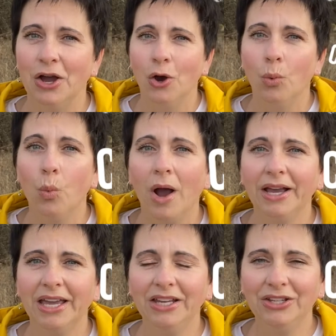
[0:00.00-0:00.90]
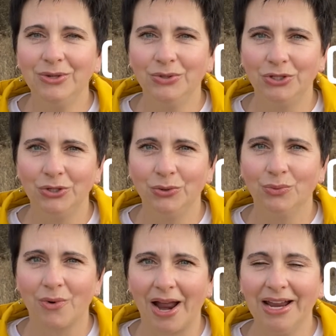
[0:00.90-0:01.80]
what can you do
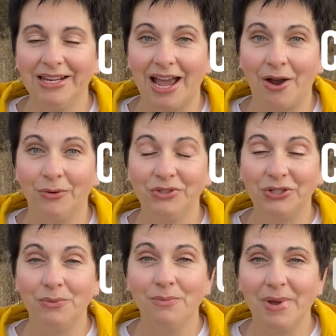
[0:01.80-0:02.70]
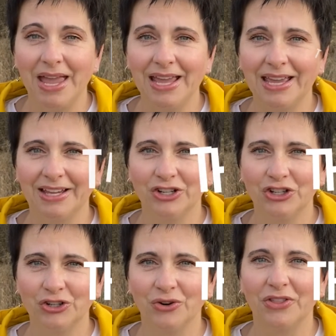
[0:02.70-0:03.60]
right now to make
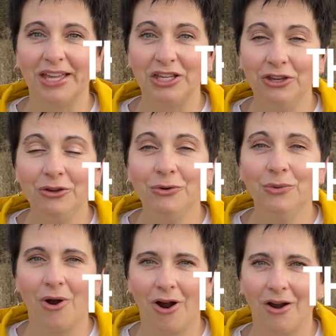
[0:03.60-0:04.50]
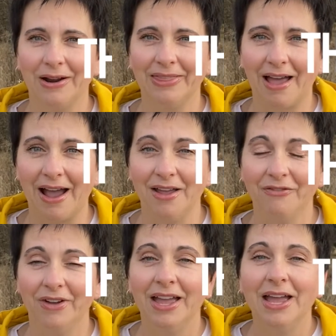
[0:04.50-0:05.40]
sure that you are alive?
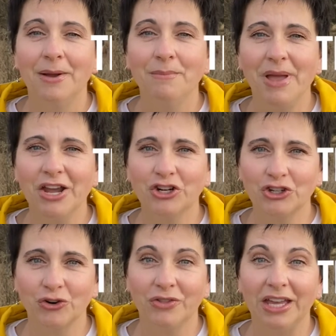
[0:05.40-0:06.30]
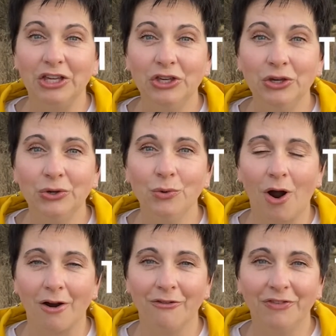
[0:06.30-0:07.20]
Make sure that you
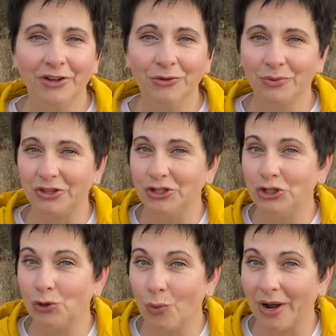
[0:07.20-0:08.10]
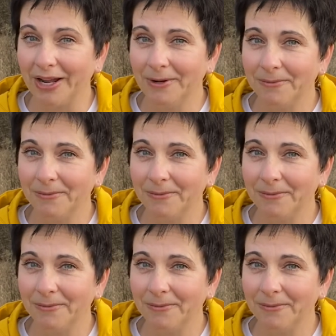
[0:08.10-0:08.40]
are filled with joy,